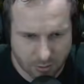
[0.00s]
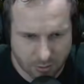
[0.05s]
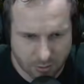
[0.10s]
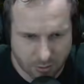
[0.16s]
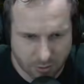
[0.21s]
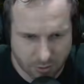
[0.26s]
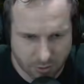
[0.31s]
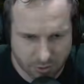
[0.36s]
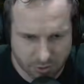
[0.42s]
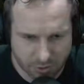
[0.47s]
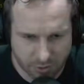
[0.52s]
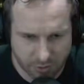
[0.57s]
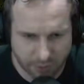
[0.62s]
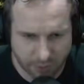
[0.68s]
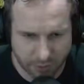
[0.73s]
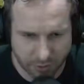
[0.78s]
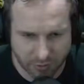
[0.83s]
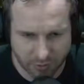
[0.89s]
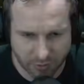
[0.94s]
I'm not trying to
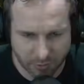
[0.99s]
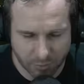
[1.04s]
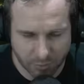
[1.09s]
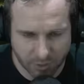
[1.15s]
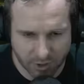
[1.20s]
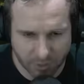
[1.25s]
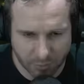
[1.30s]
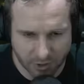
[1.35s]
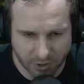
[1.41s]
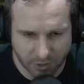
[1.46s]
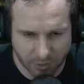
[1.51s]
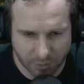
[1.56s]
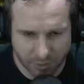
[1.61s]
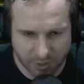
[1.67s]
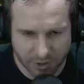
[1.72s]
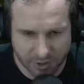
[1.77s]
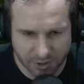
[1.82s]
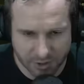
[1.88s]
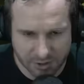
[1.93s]
fight every player, but we can get
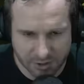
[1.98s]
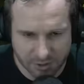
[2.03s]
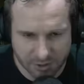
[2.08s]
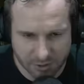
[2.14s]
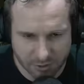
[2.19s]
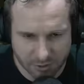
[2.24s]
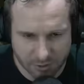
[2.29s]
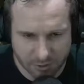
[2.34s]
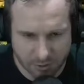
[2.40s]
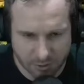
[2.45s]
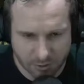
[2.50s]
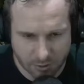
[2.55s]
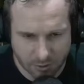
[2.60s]
an easy kill here.